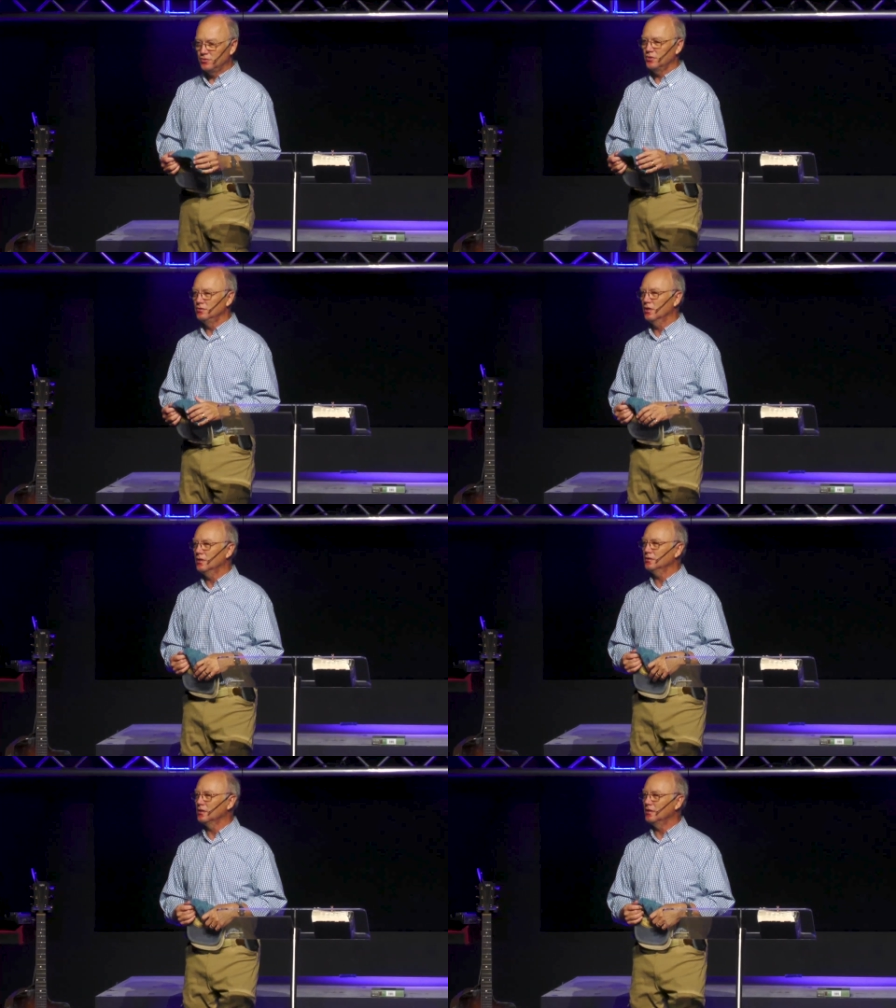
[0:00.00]

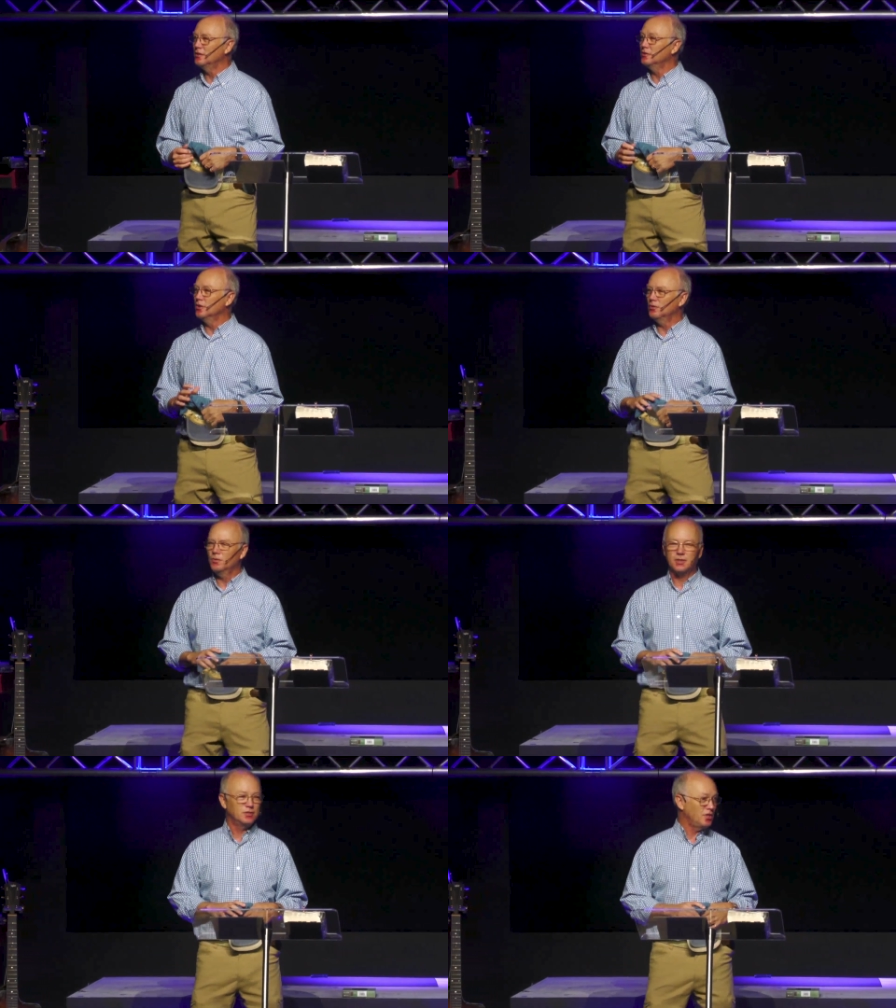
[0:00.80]
young to know
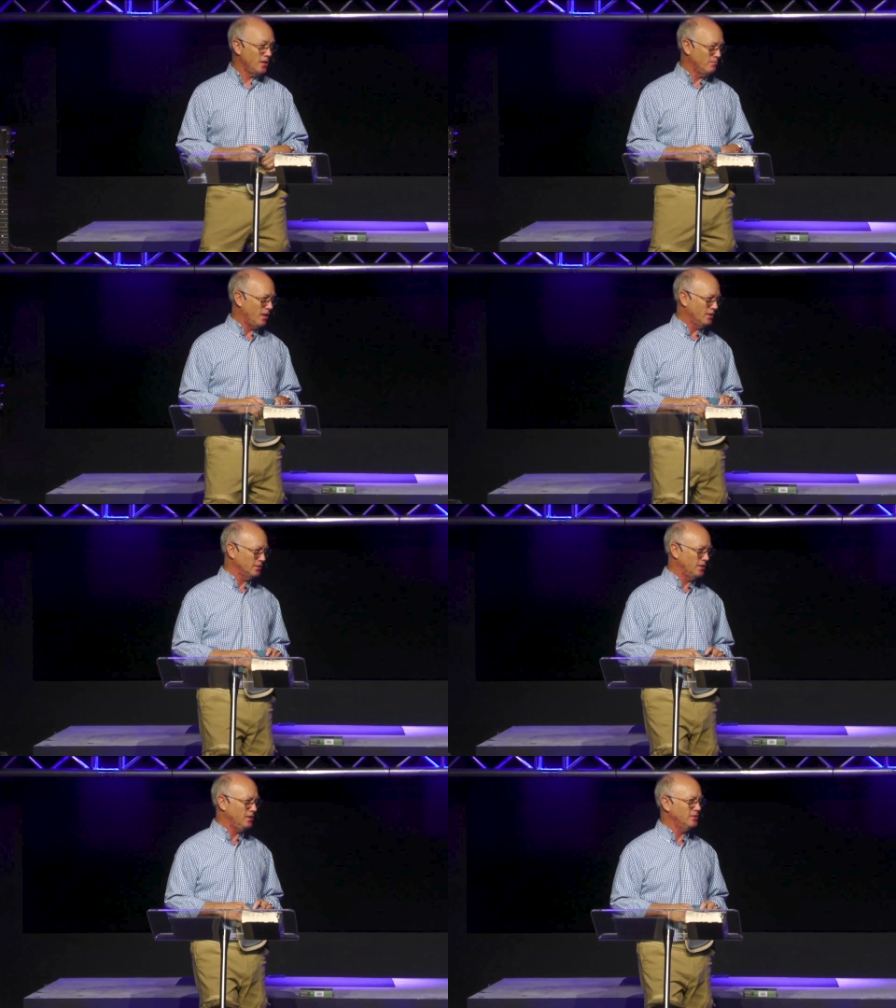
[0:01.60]
what a jam box
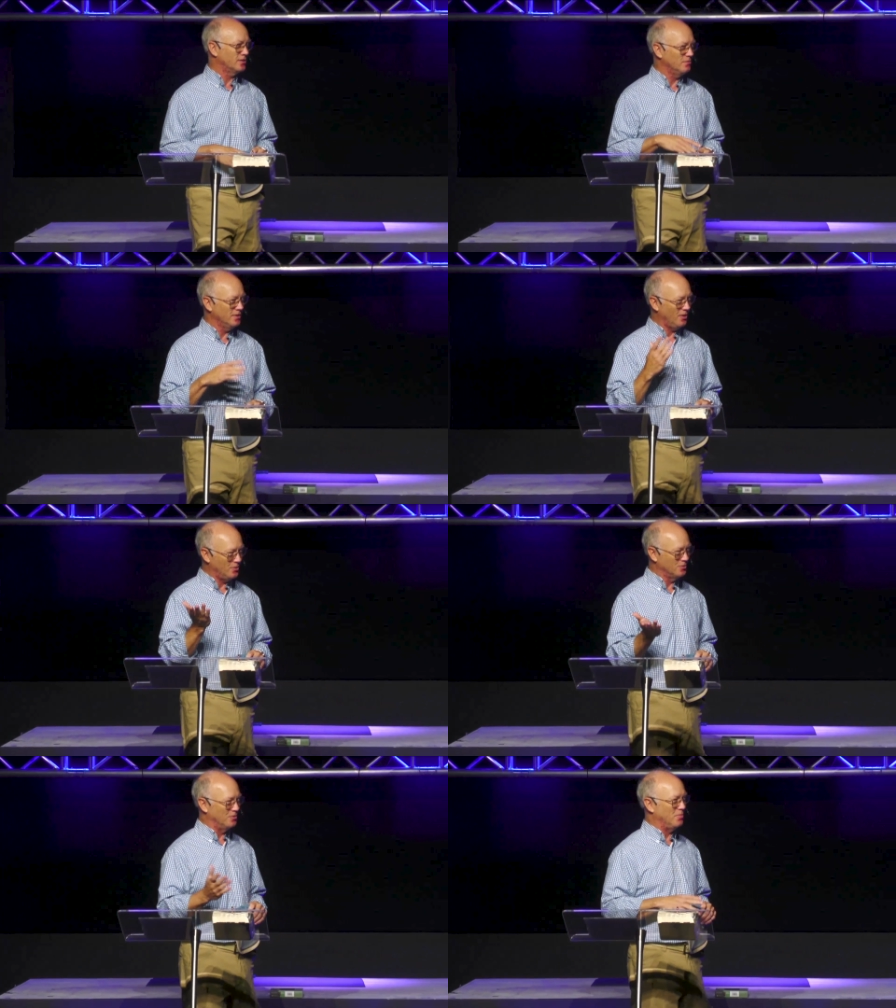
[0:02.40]
is, some of the
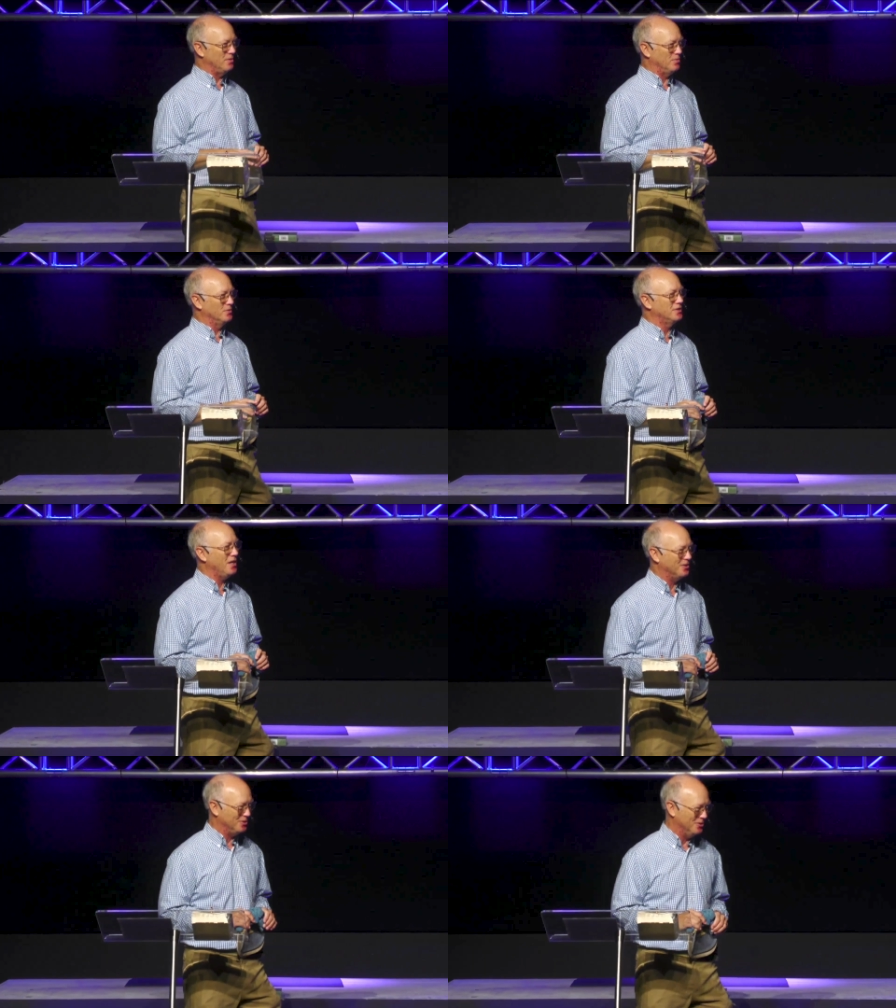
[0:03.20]
older people will
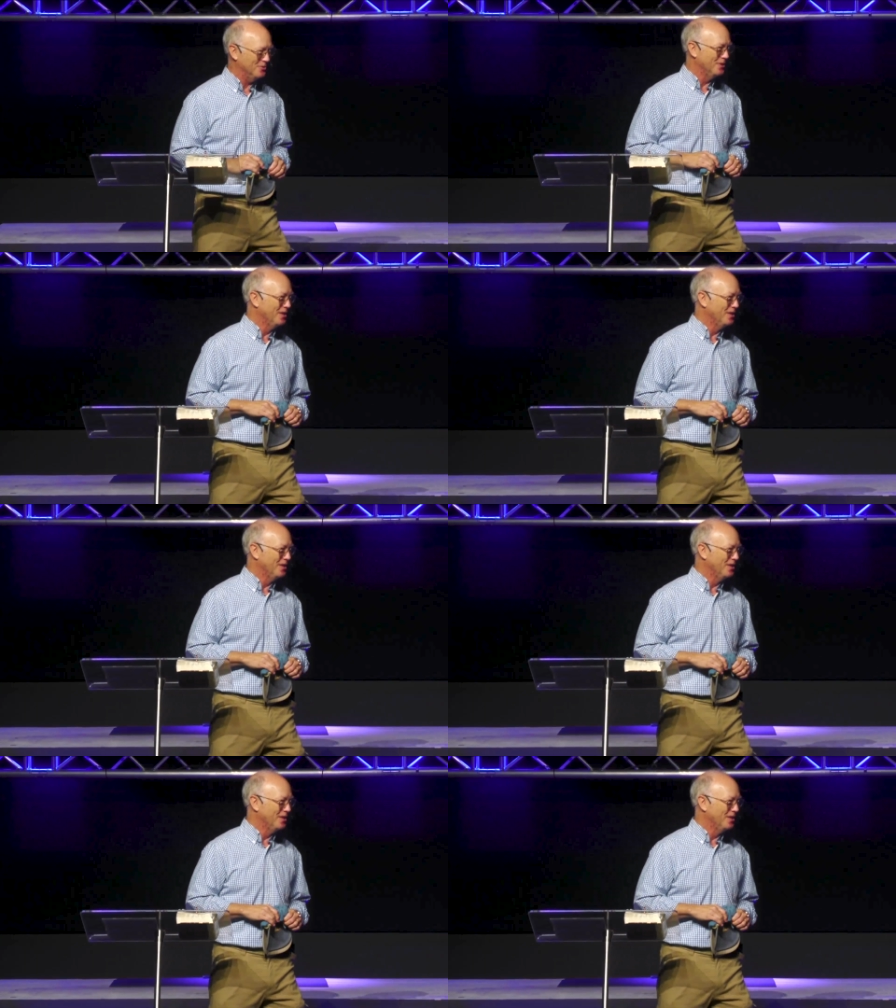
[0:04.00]
tell you